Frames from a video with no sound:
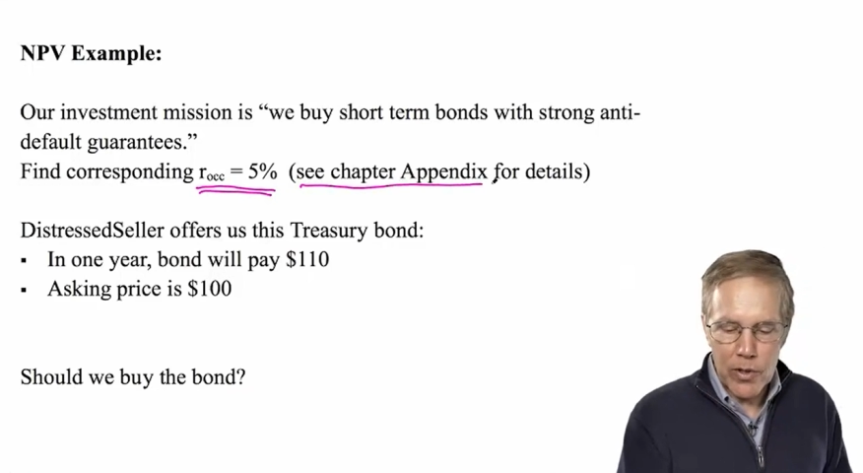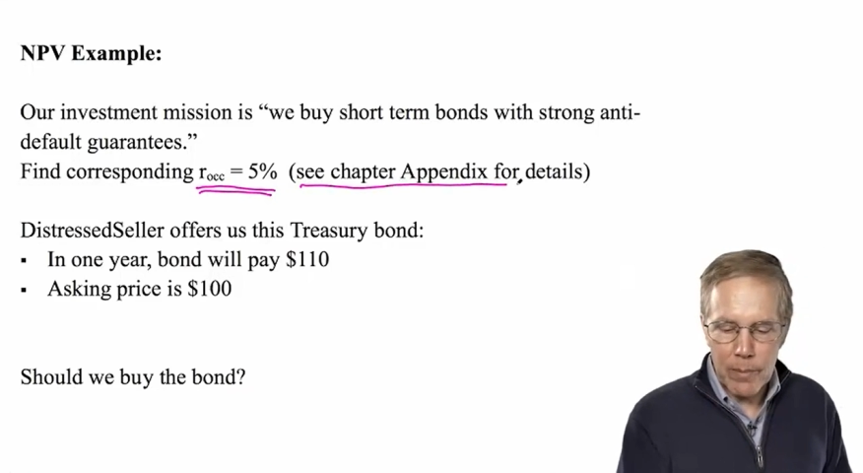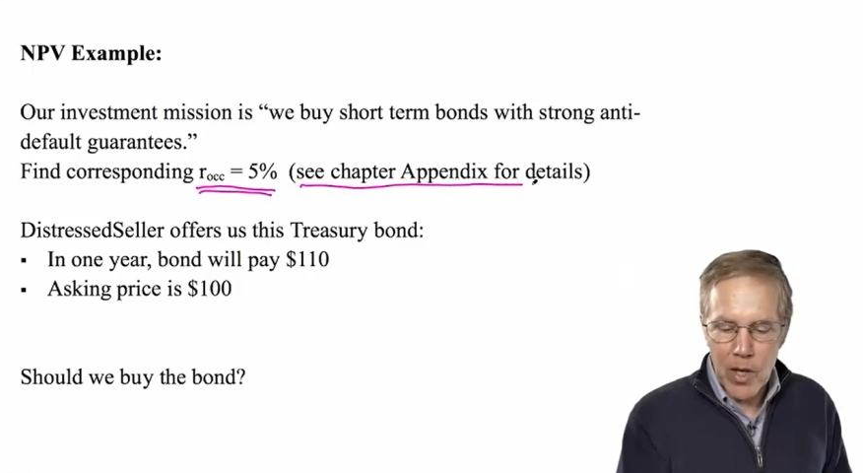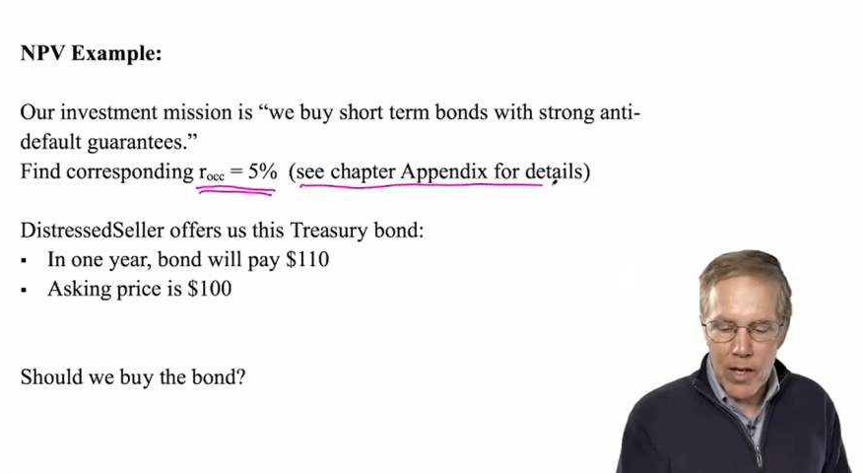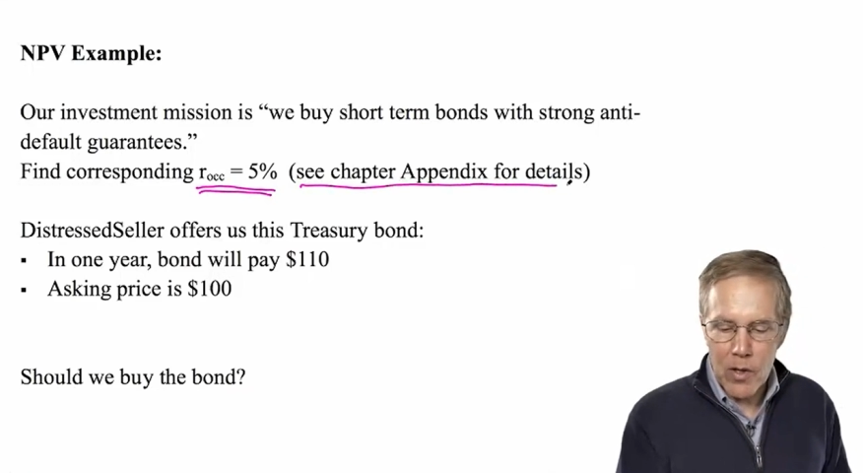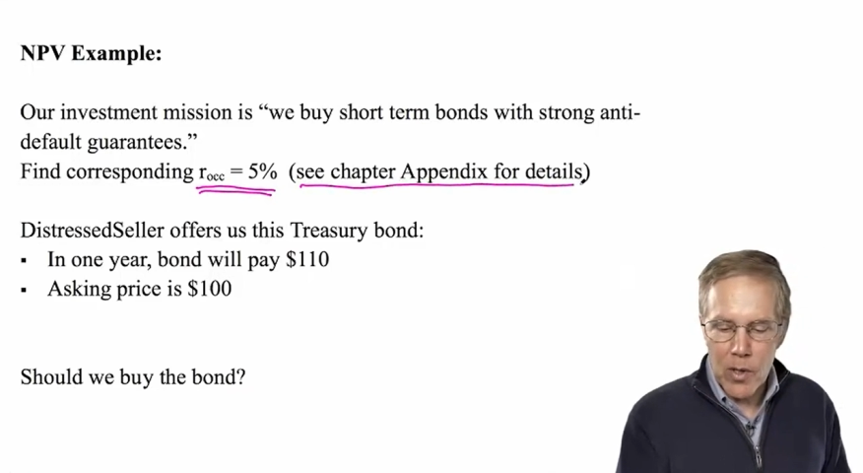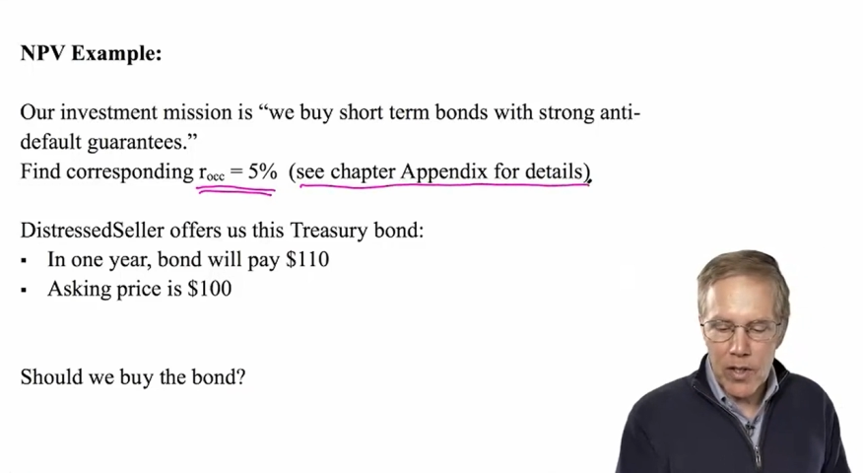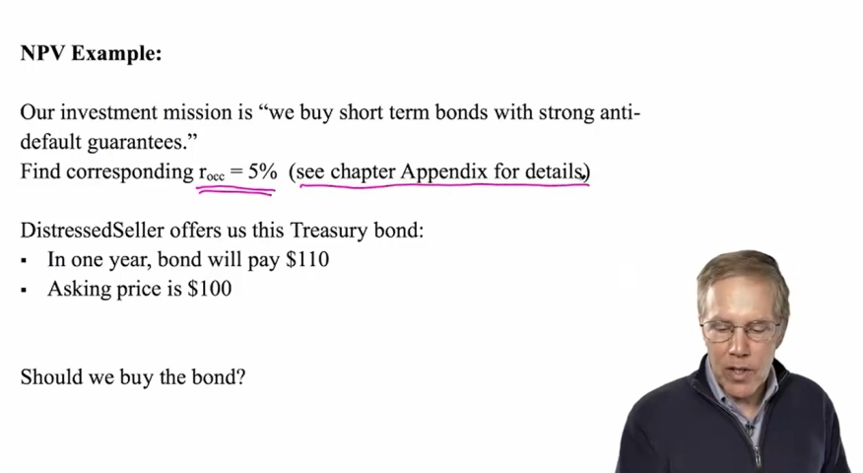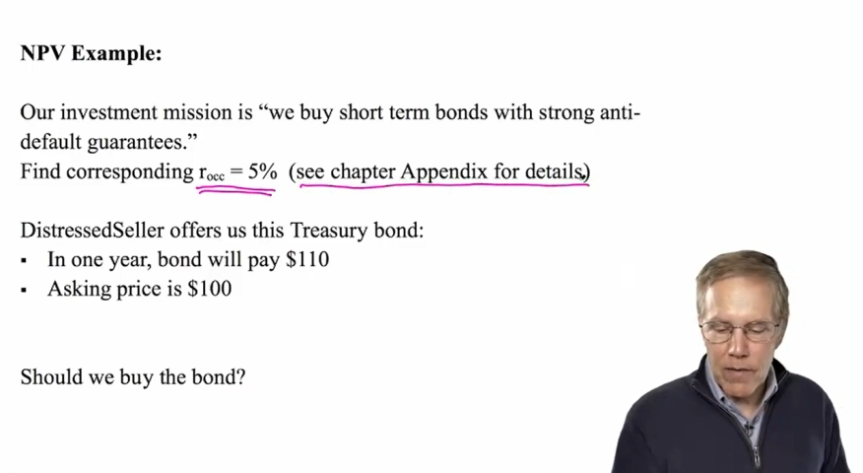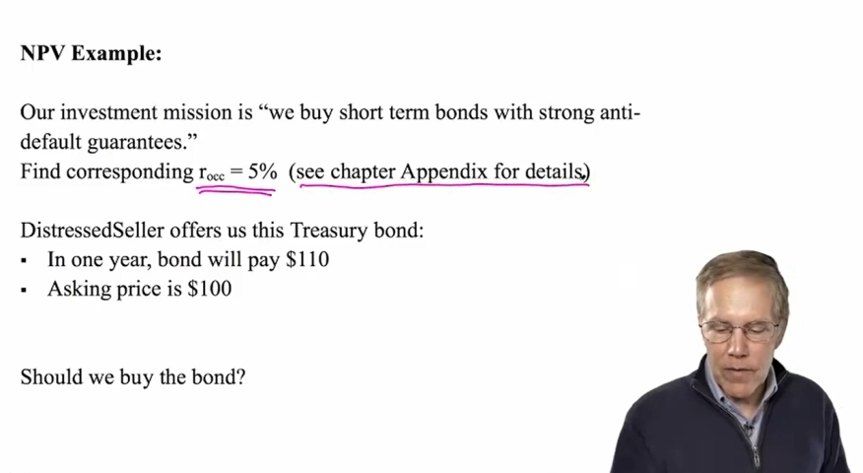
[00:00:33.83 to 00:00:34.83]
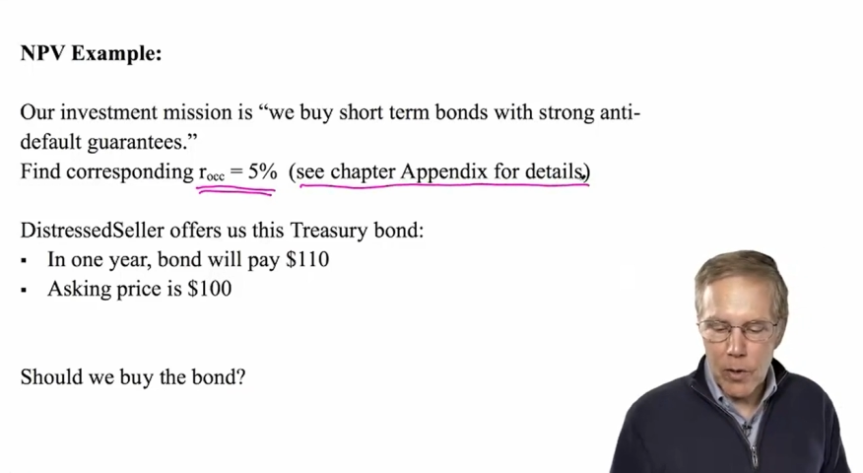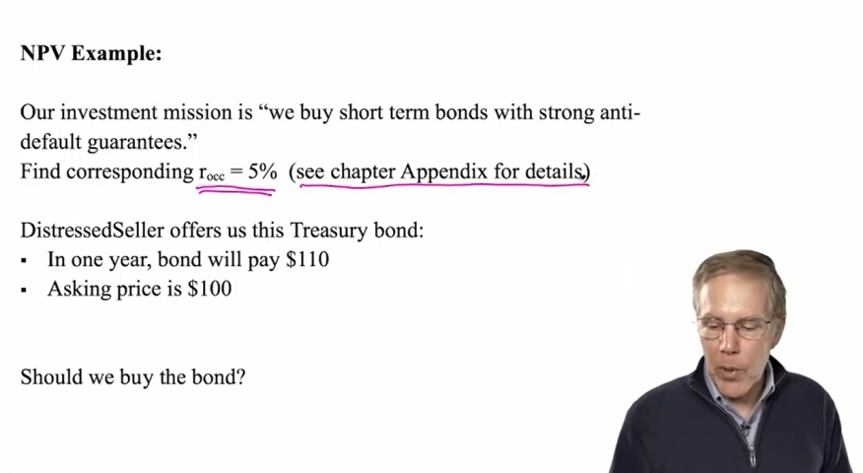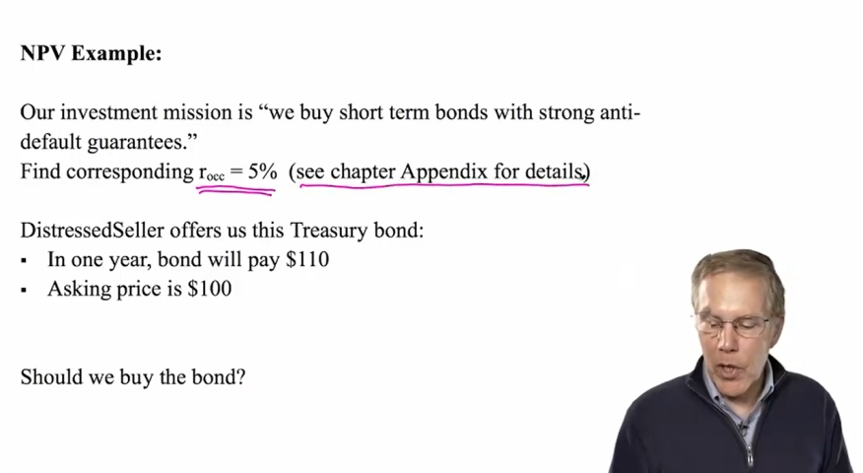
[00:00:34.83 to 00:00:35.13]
which I'm not going to cover,